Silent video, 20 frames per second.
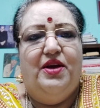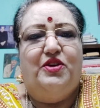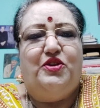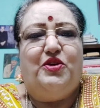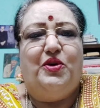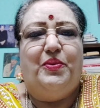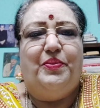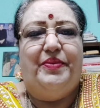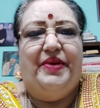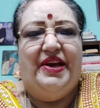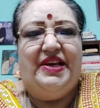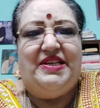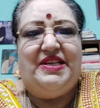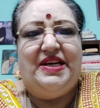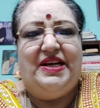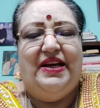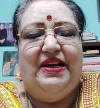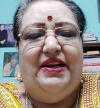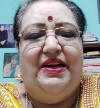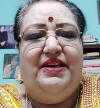So
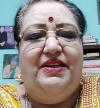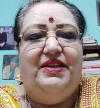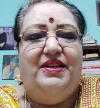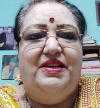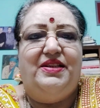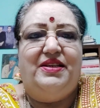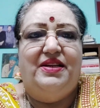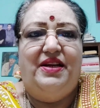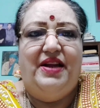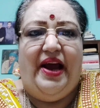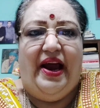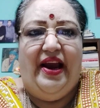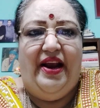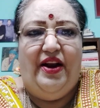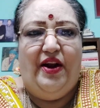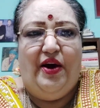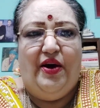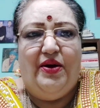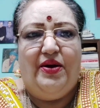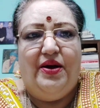basically, this
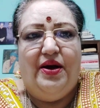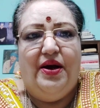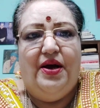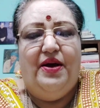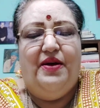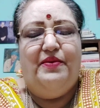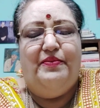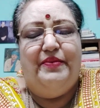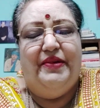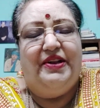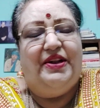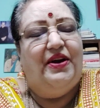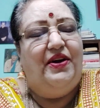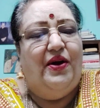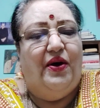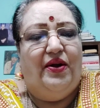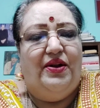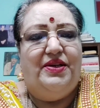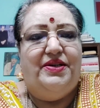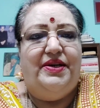dialogue
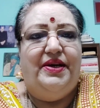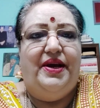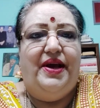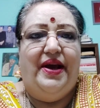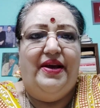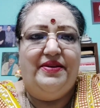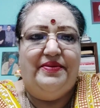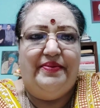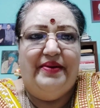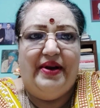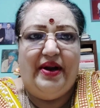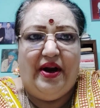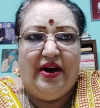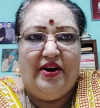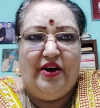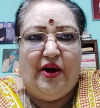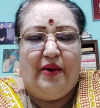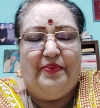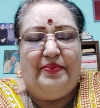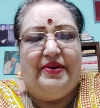methodology has been
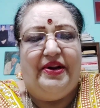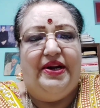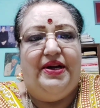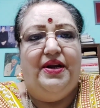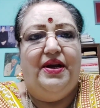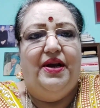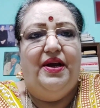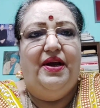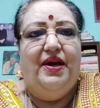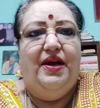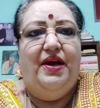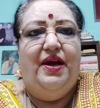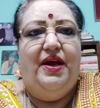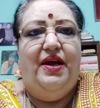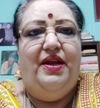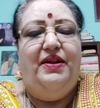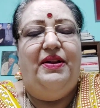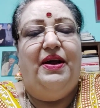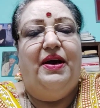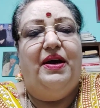adopted
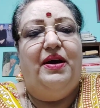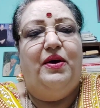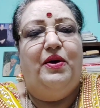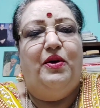in the